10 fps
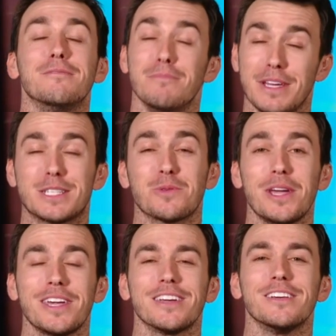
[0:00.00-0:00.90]
This
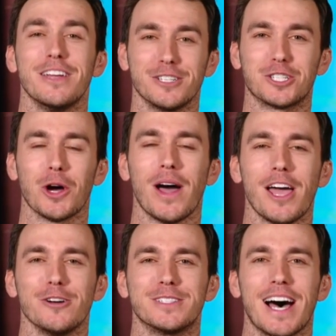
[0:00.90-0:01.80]
Week in
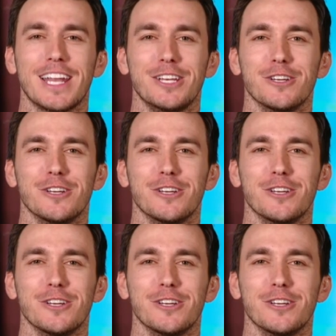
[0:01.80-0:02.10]
Shohei Ohtani